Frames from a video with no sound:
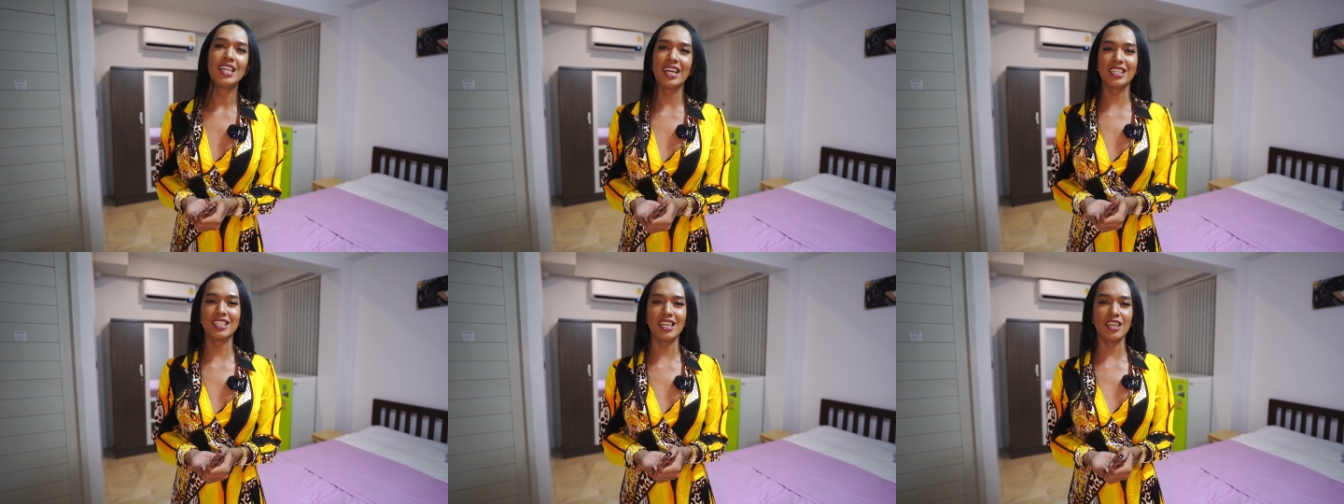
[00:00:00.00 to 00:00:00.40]

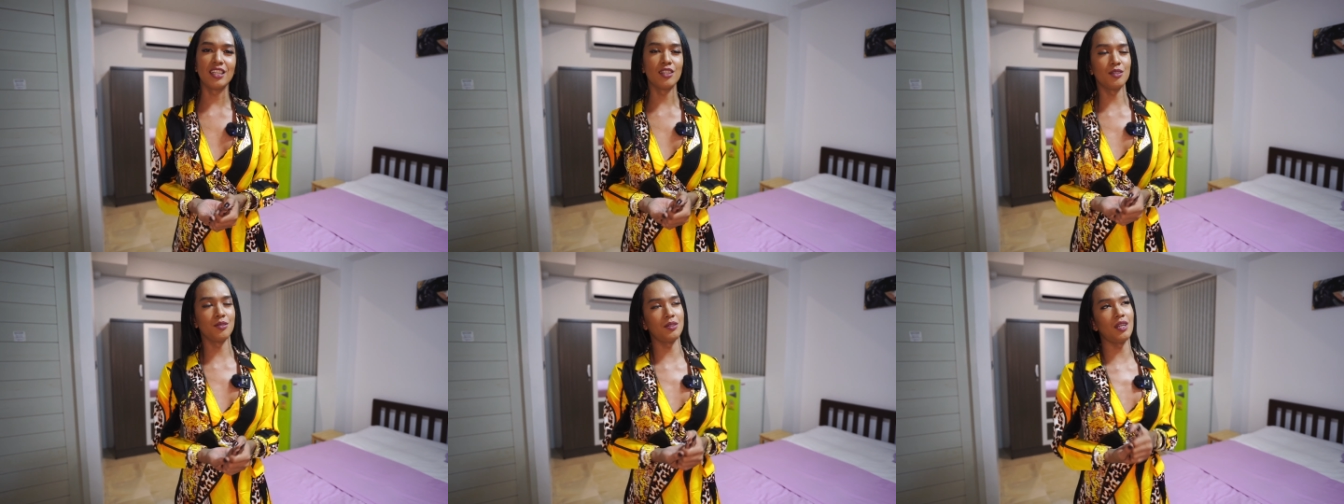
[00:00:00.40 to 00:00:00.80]
like
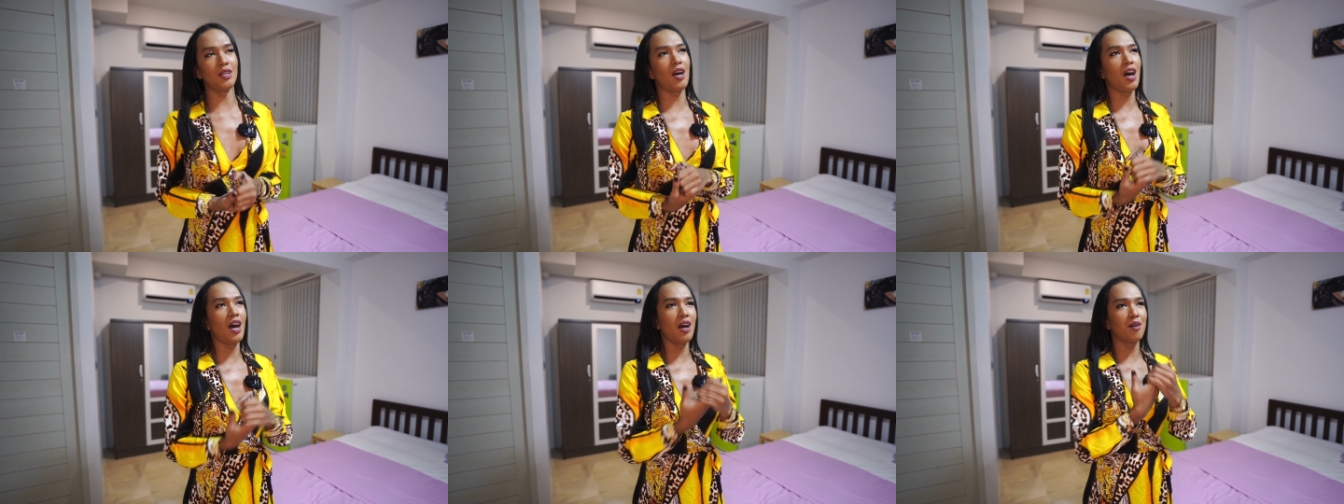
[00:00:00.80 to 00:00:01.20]
that
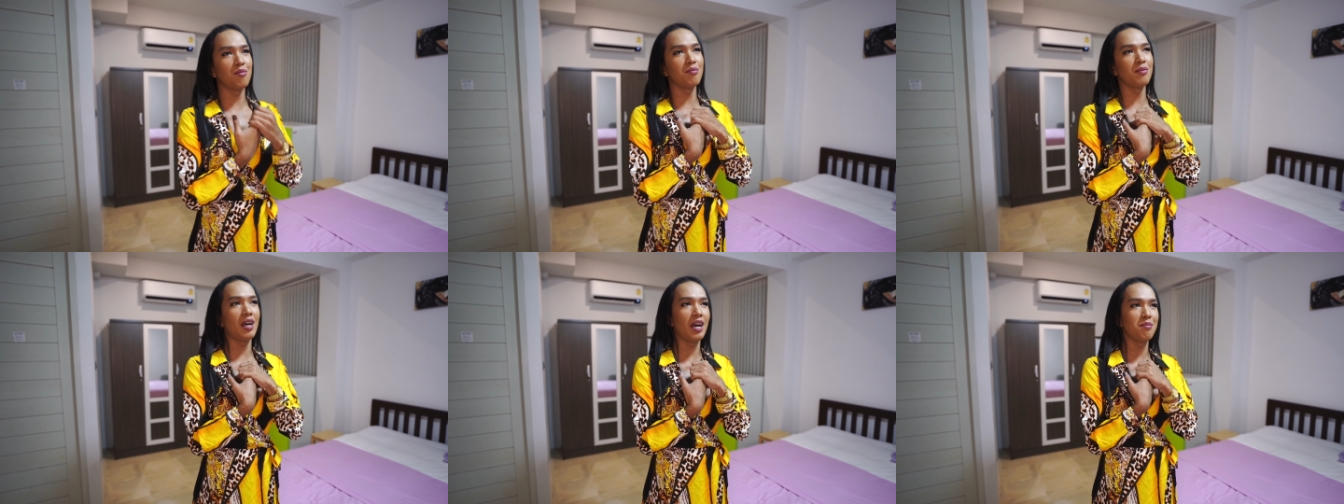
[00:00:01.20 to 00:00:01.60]
I,
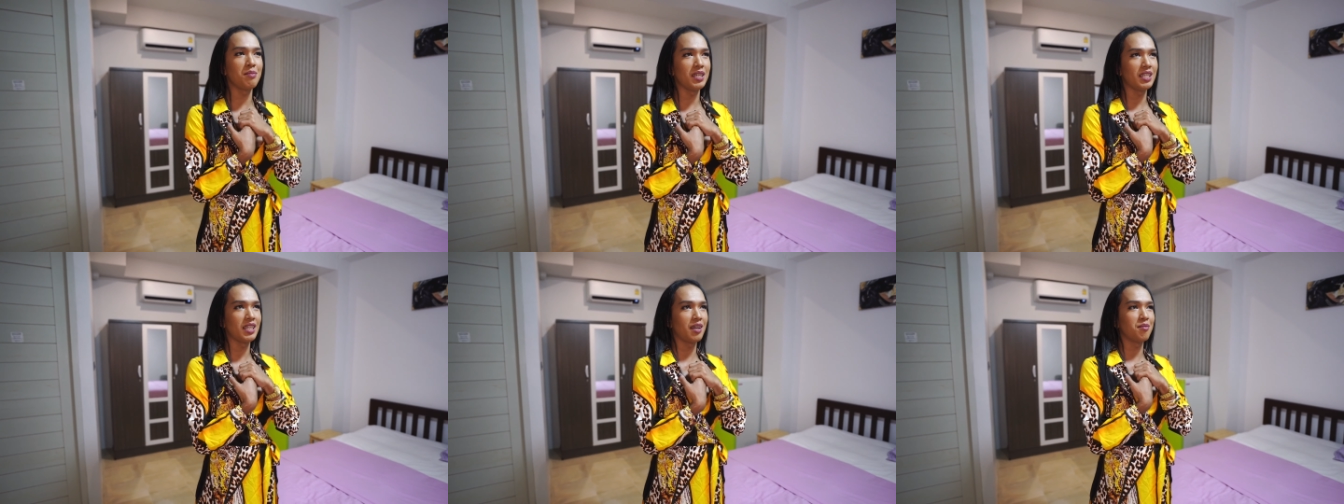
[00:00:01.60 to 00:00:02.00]
am I
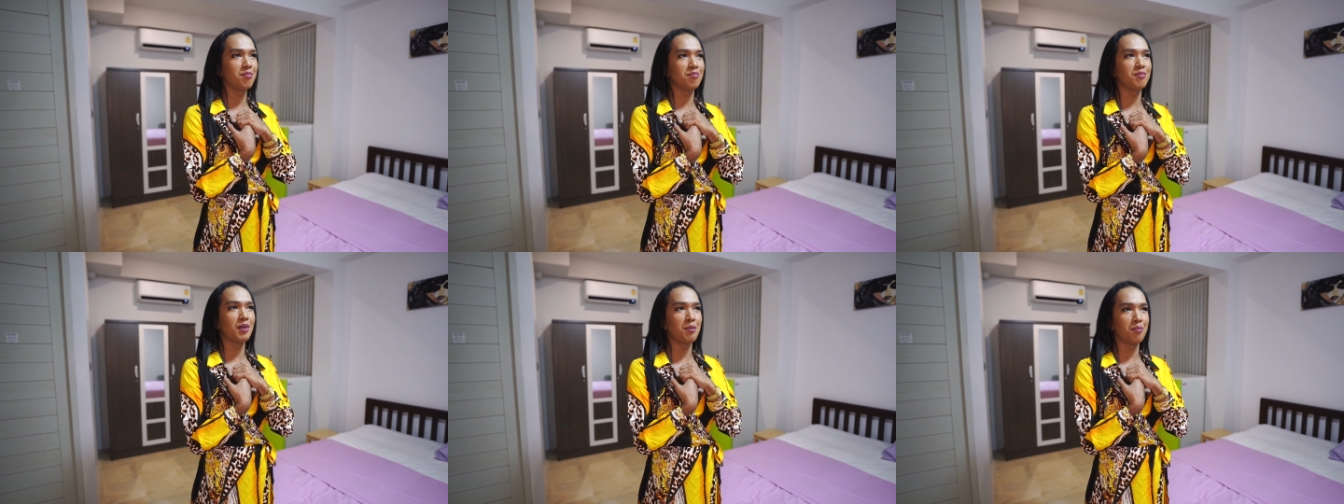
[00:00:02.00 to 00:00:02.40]
mean
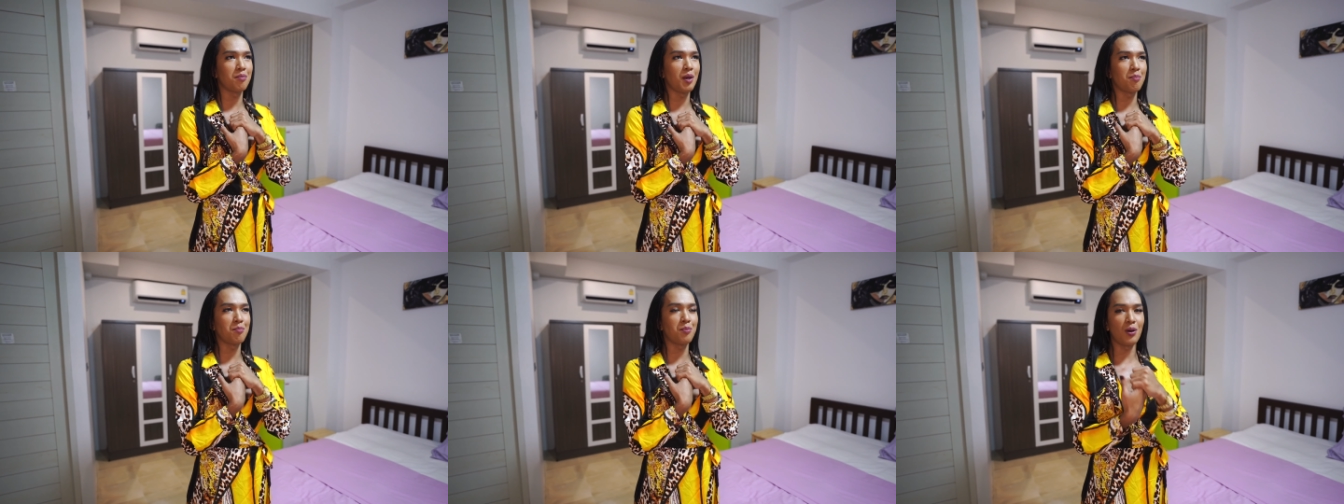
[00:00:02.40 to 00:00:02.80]
I'm,
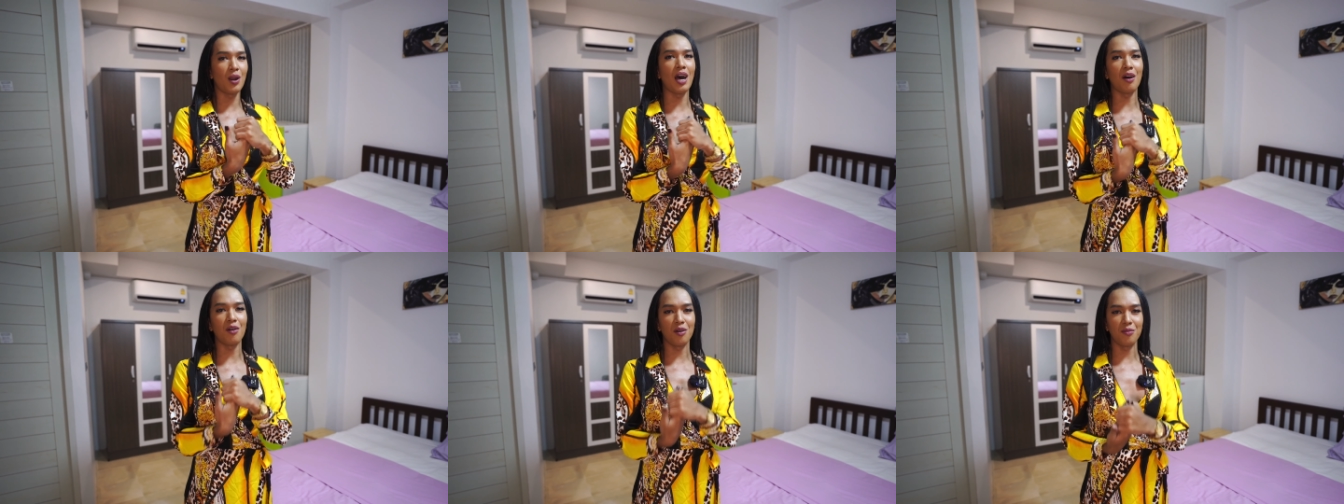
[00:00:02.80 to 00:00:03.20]
I'm i'm
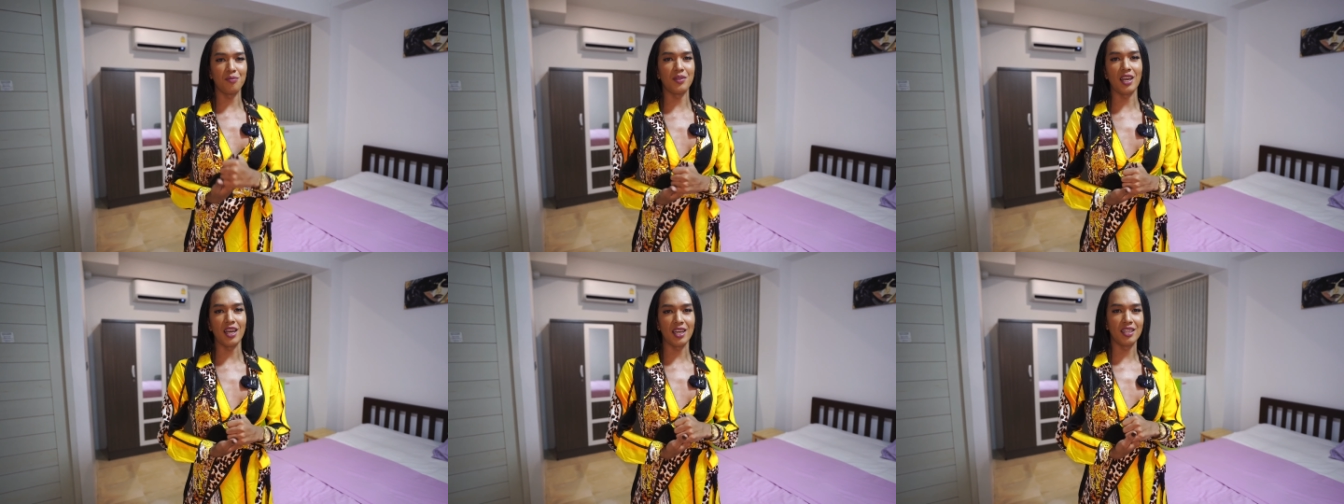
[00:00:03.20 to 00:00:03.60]
proud
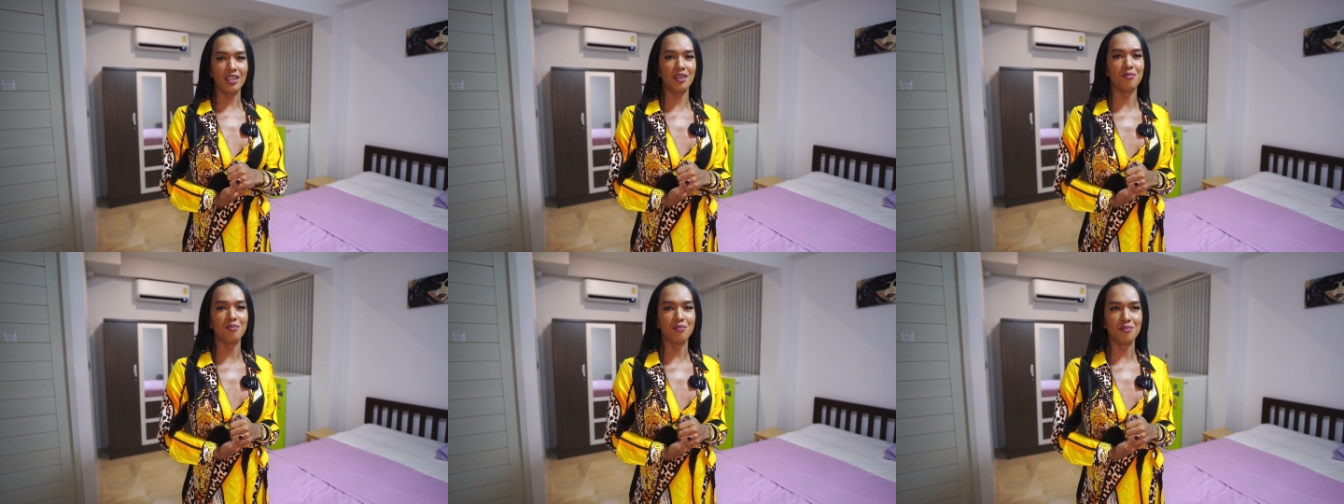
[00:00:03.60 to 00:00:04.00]
of that
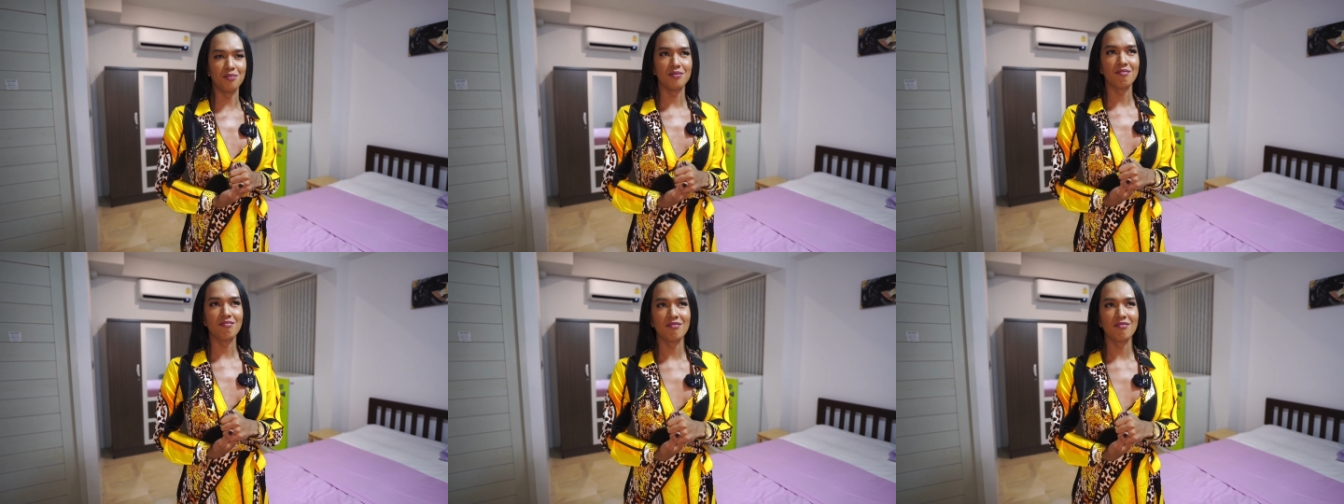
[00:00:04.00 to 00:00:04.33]
i'm